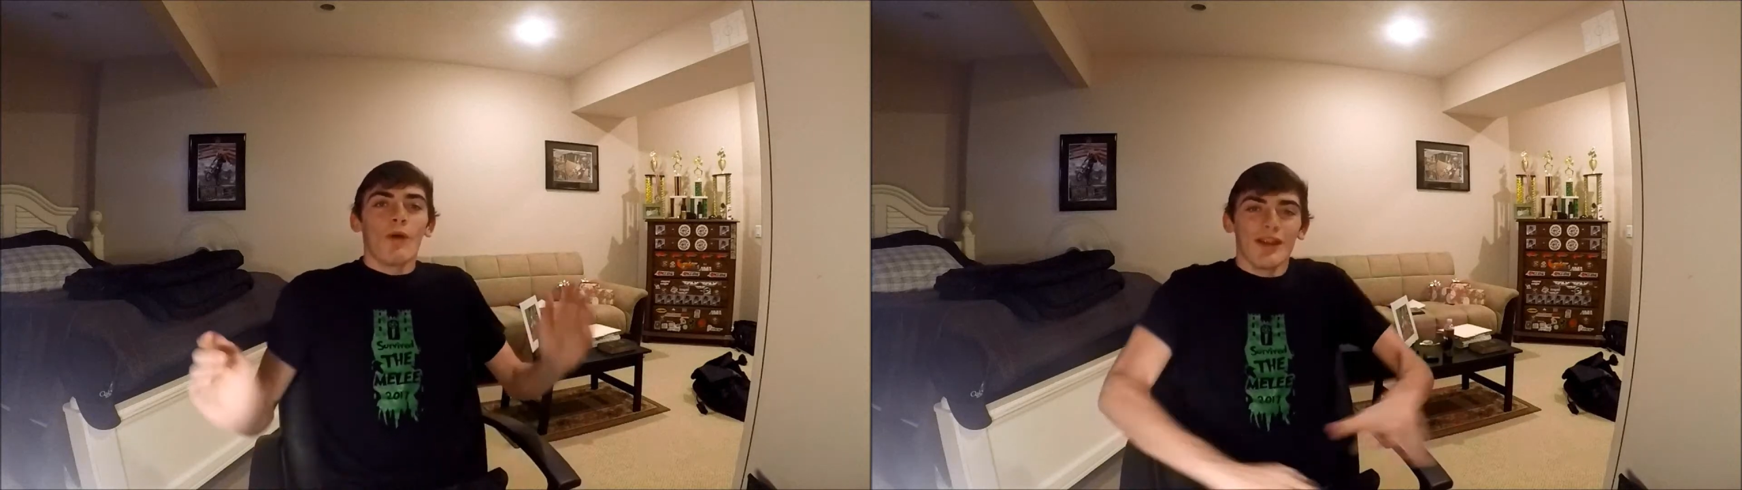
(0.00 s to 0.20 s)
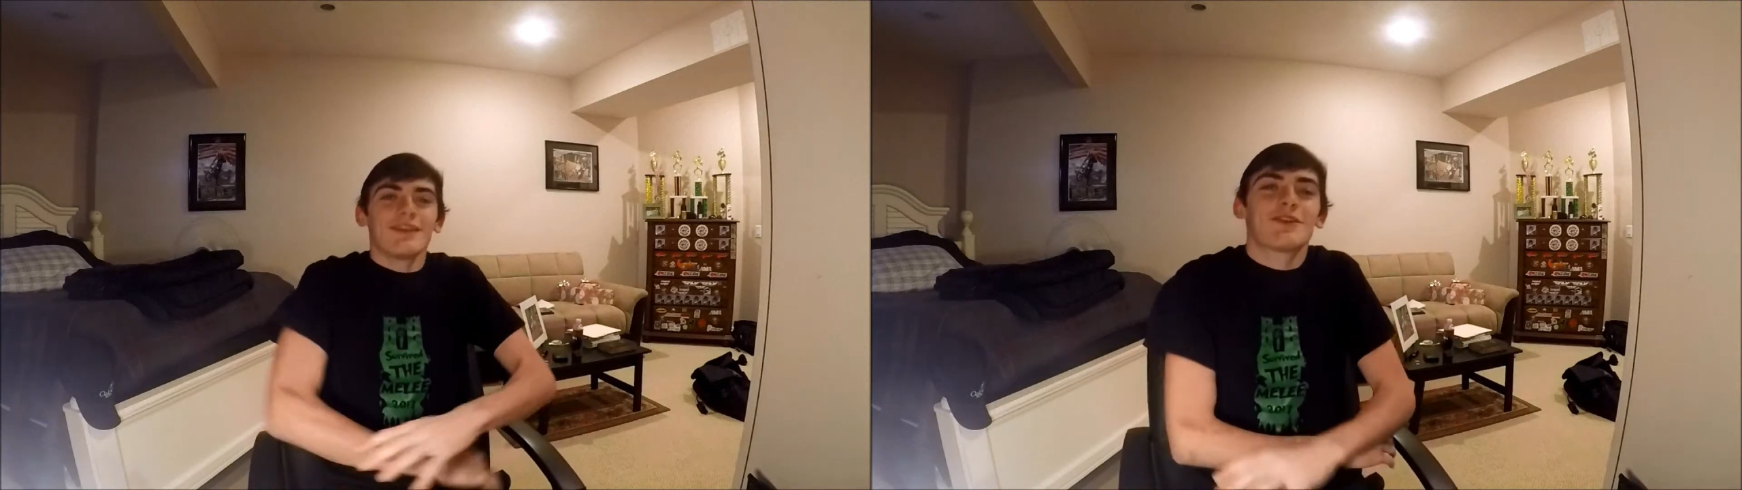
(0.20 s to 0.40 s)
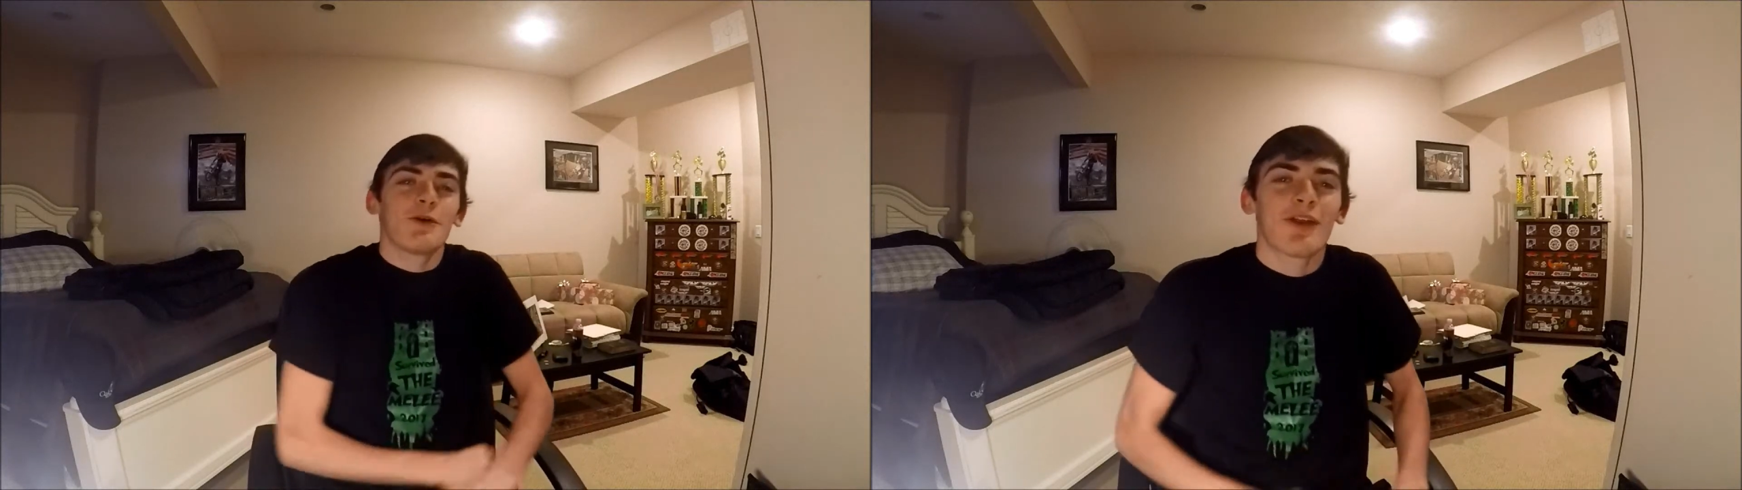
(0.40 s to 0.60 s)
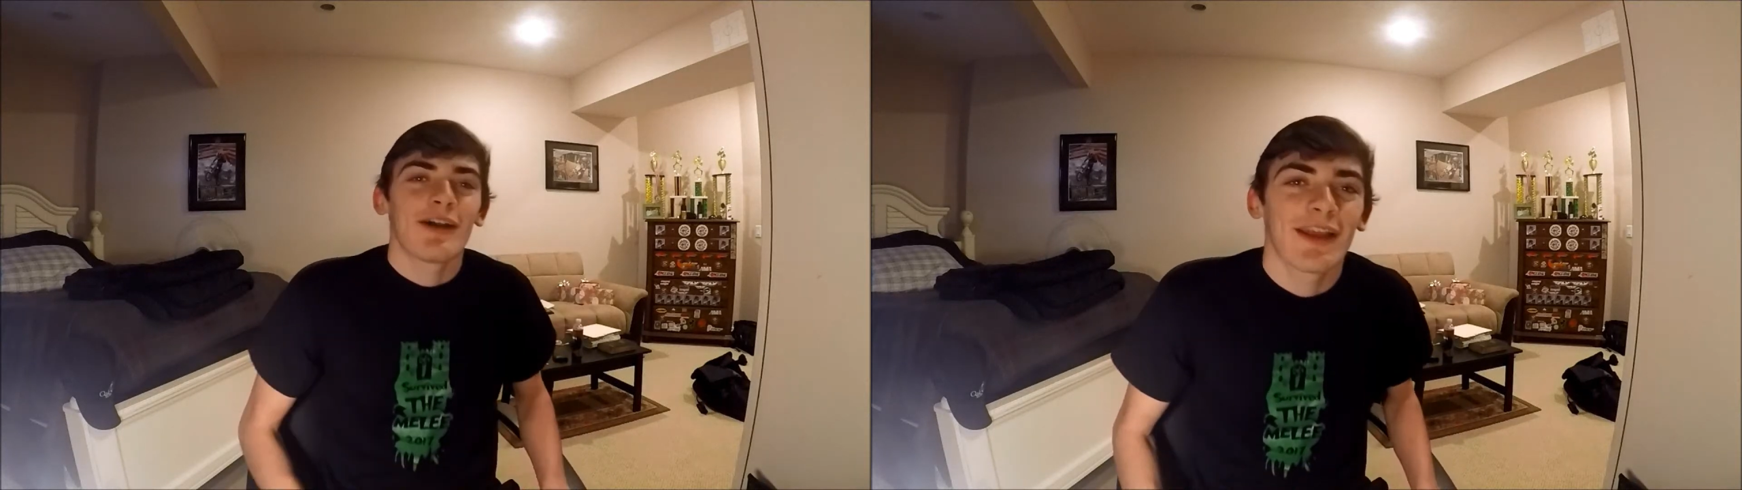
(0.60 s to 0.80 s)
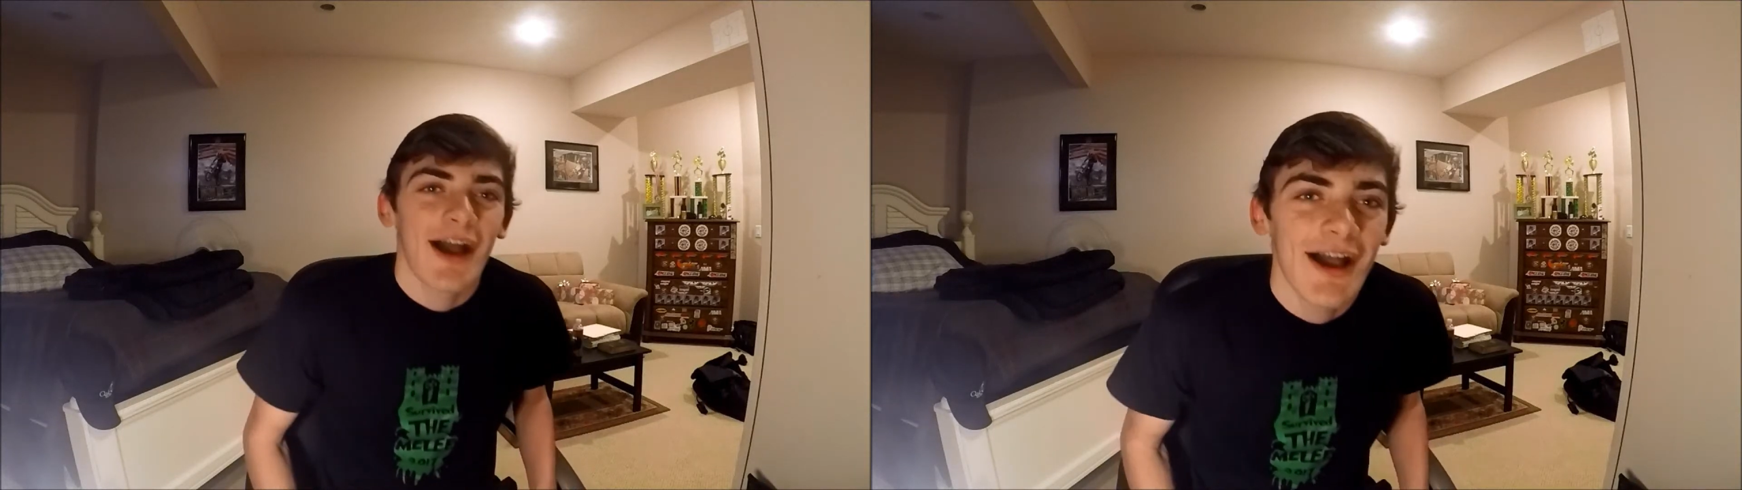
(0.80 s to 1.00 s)
What is going
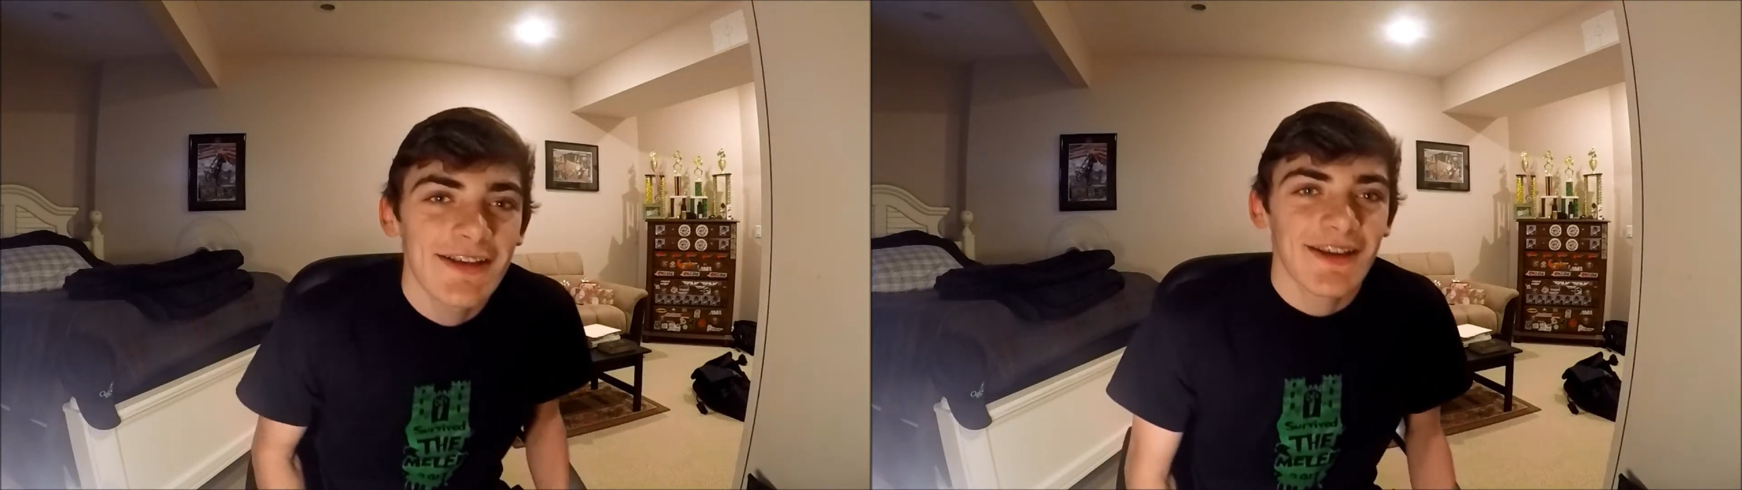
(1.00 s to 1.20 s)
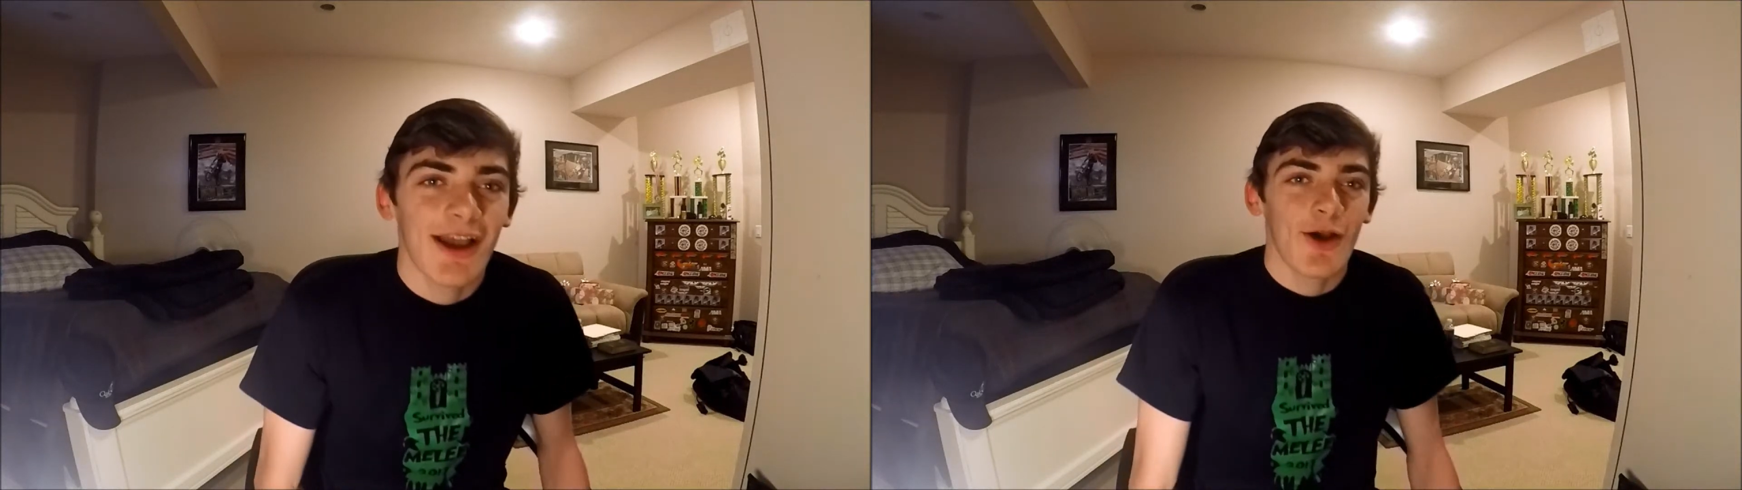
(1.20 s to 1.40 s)
on, guys?